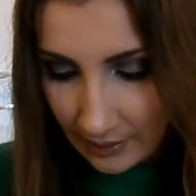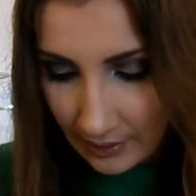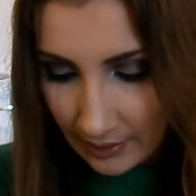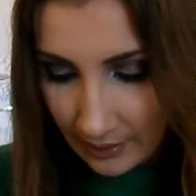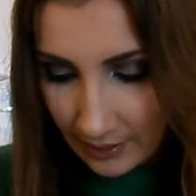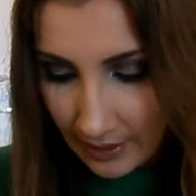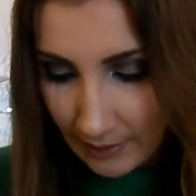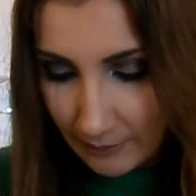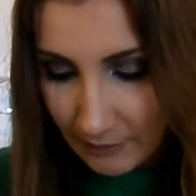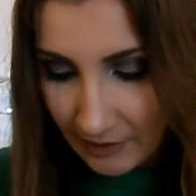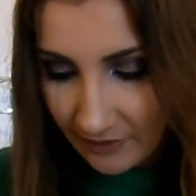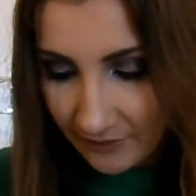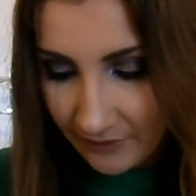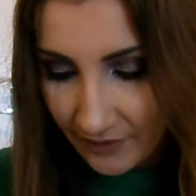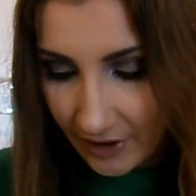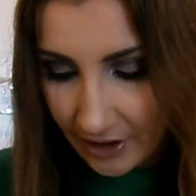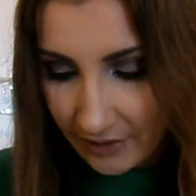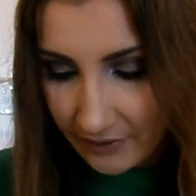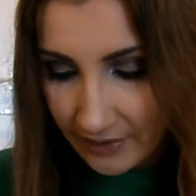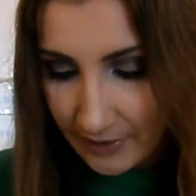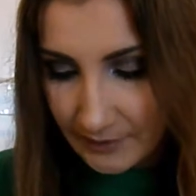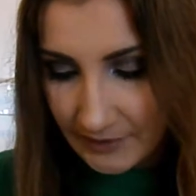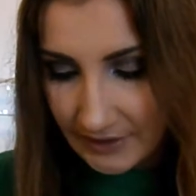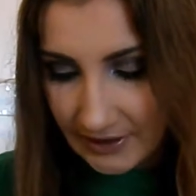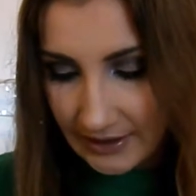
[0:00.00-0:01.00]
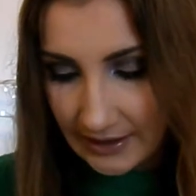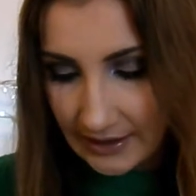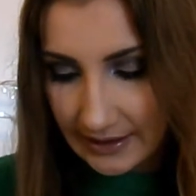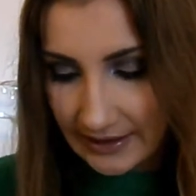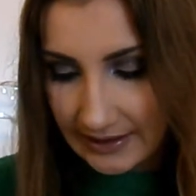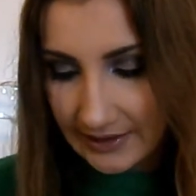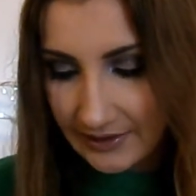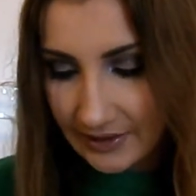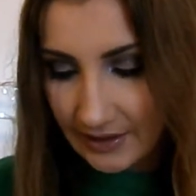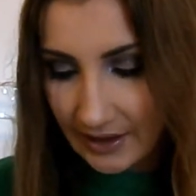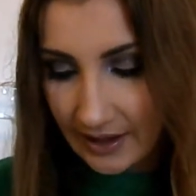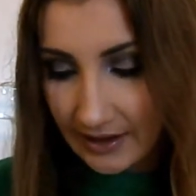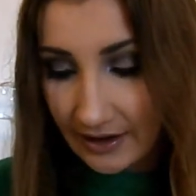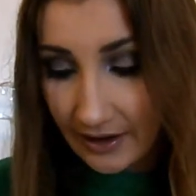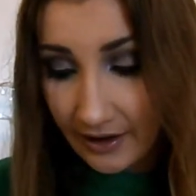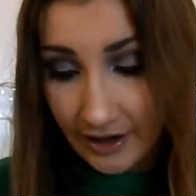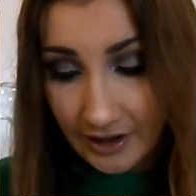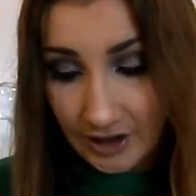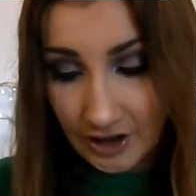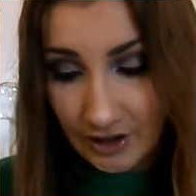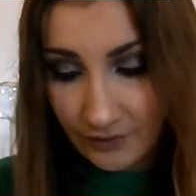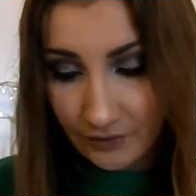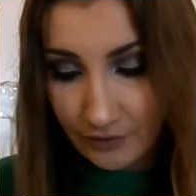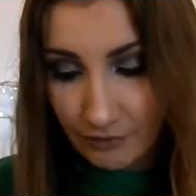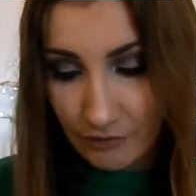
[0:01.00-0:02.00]
And my final empty is an
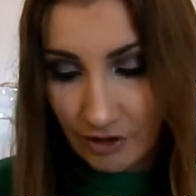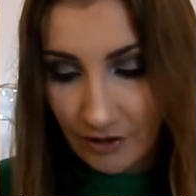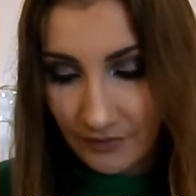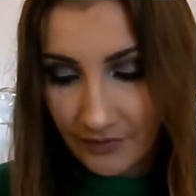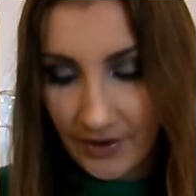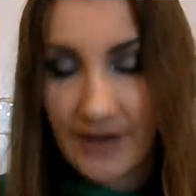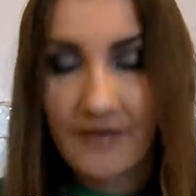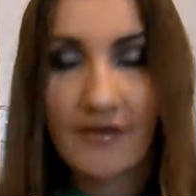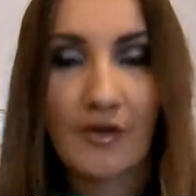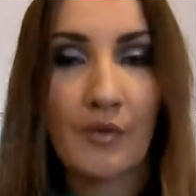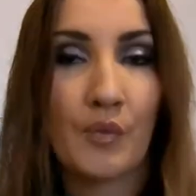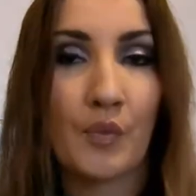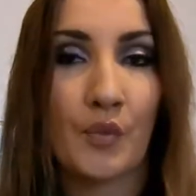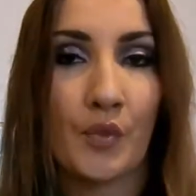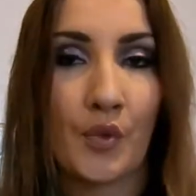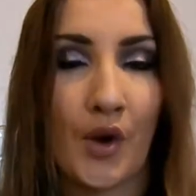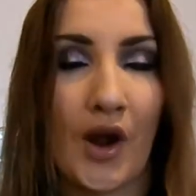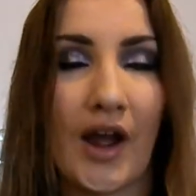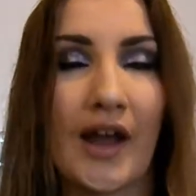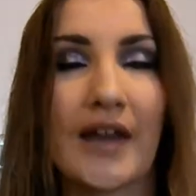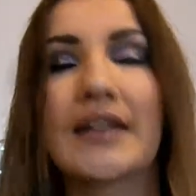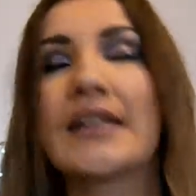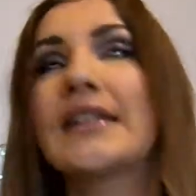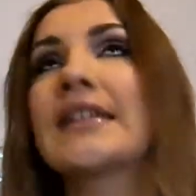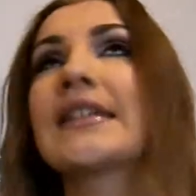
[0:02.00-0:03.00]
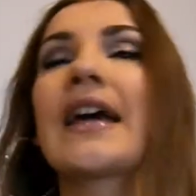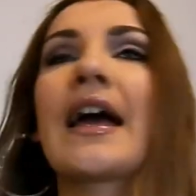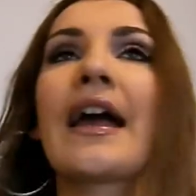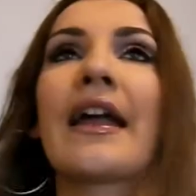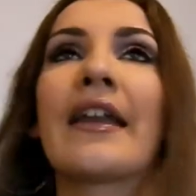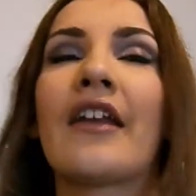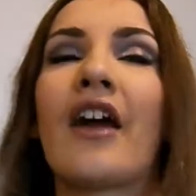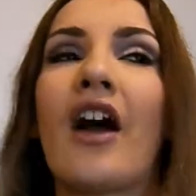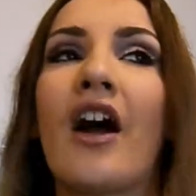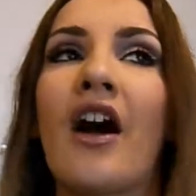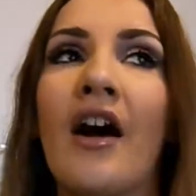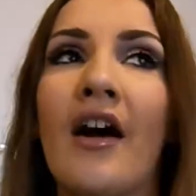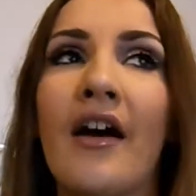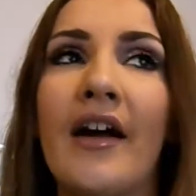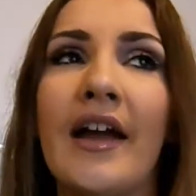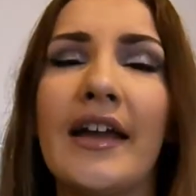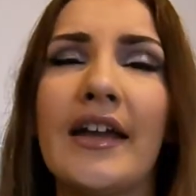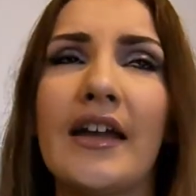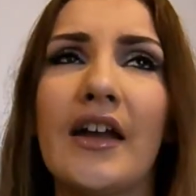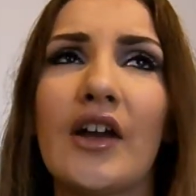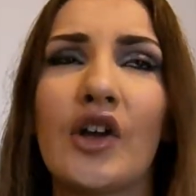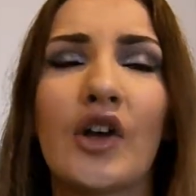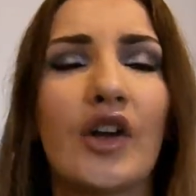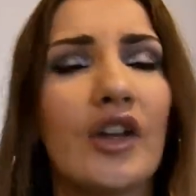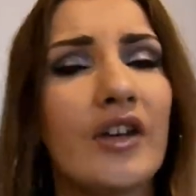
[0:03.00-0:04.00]
item from your favourite brand. And
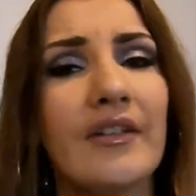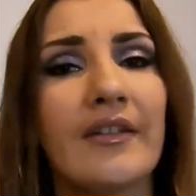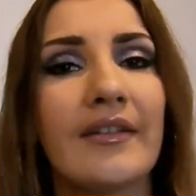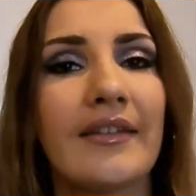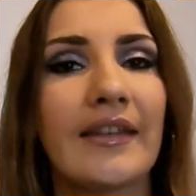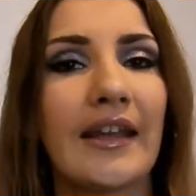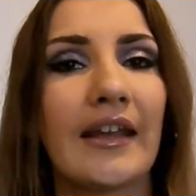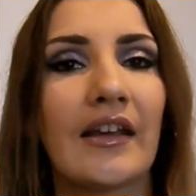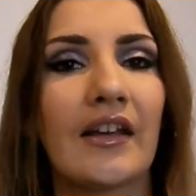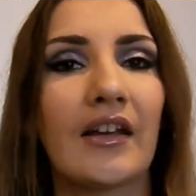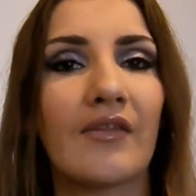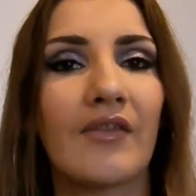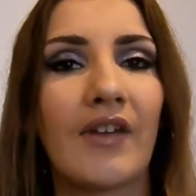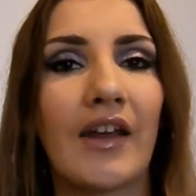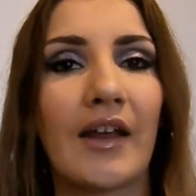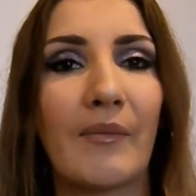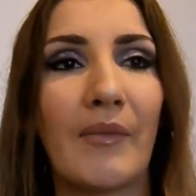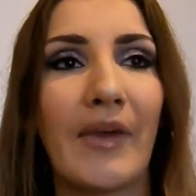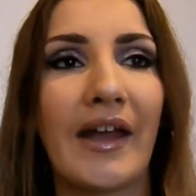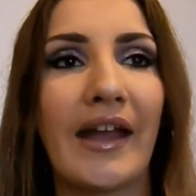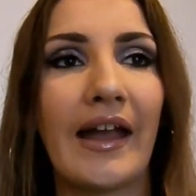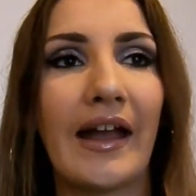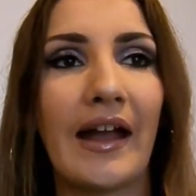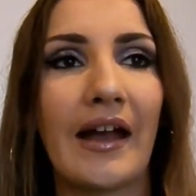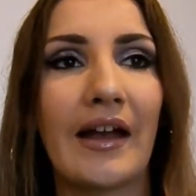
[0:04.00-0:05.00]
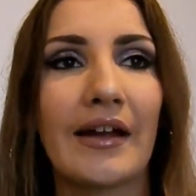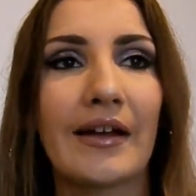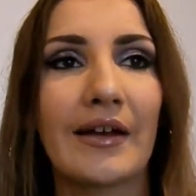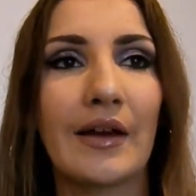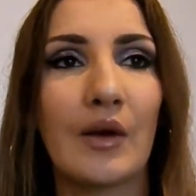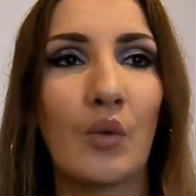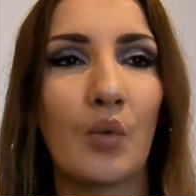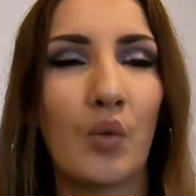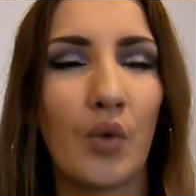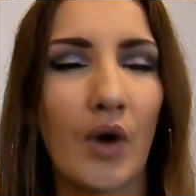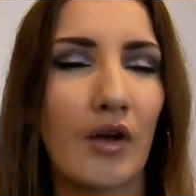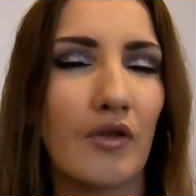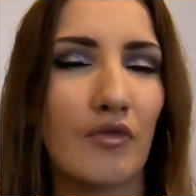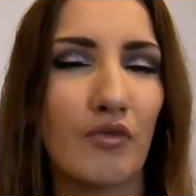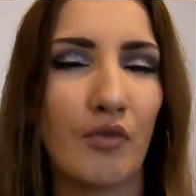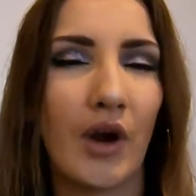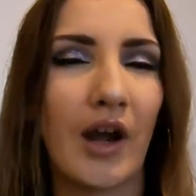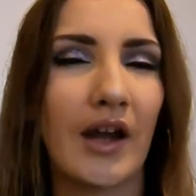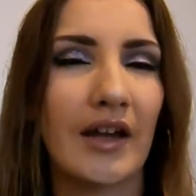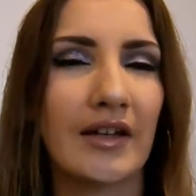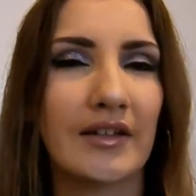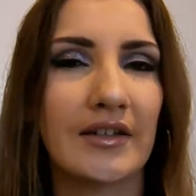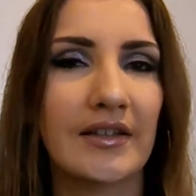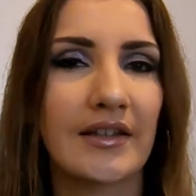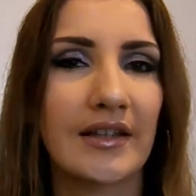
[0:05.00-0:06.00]
I couldn't think of my one
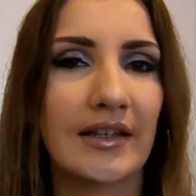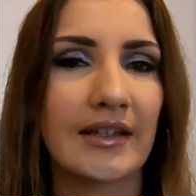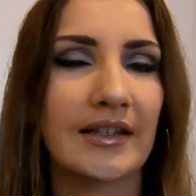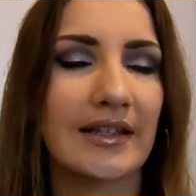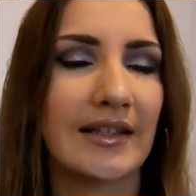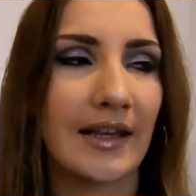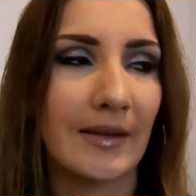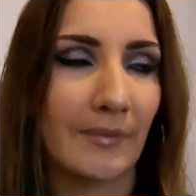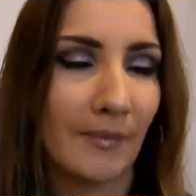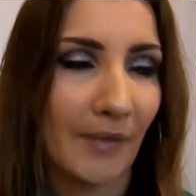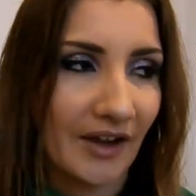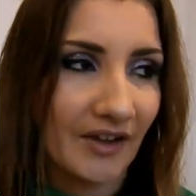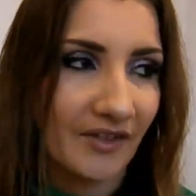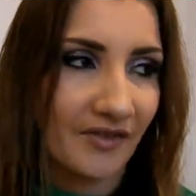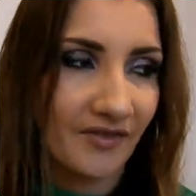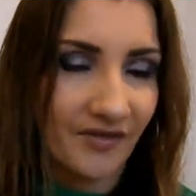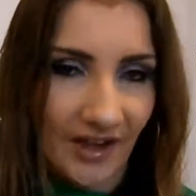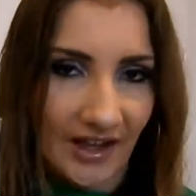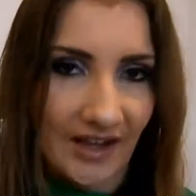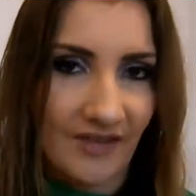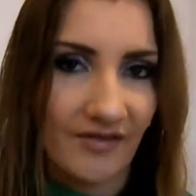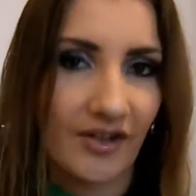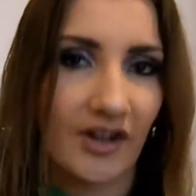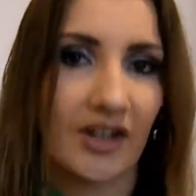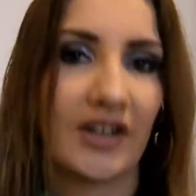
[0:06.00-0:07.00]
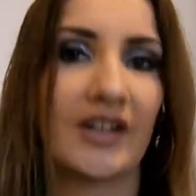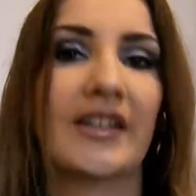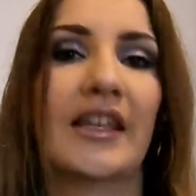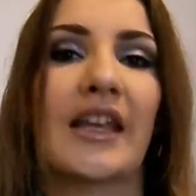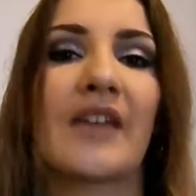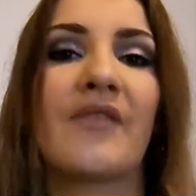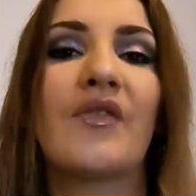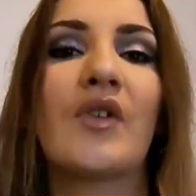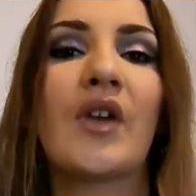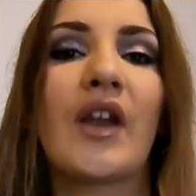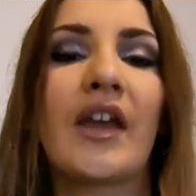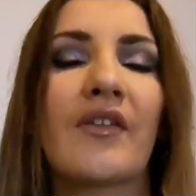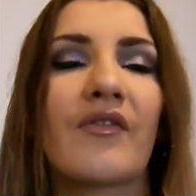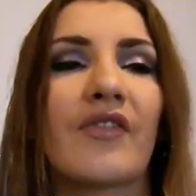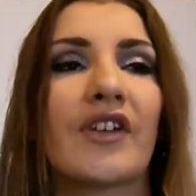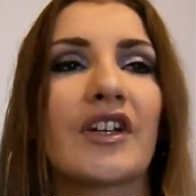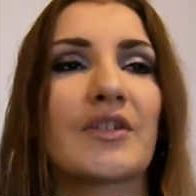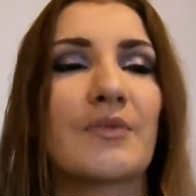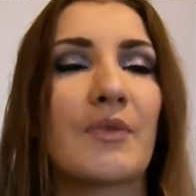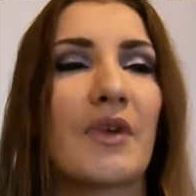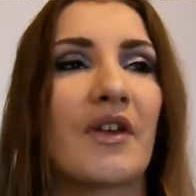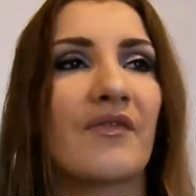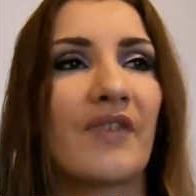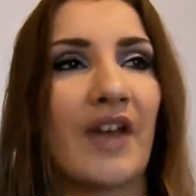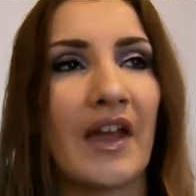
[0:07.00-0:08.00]
brand that is my favourite, because I feel for it to
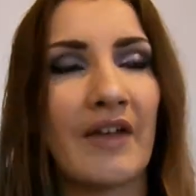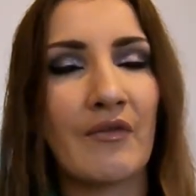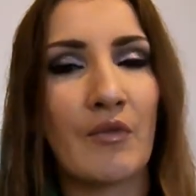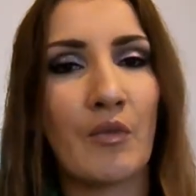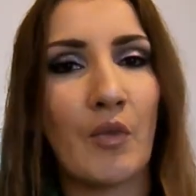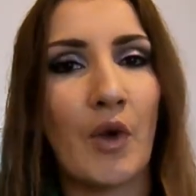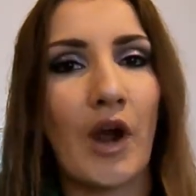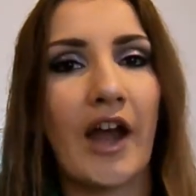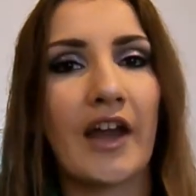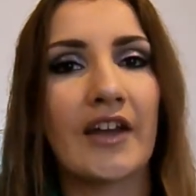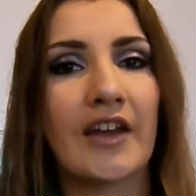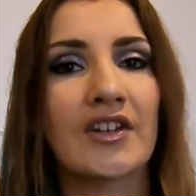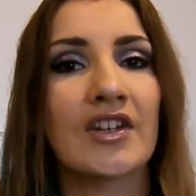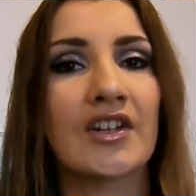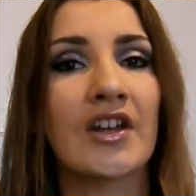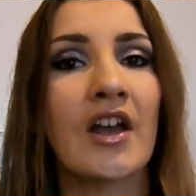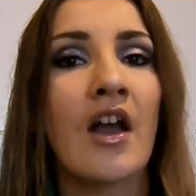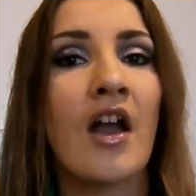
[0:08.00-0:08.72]
be a favourite brand,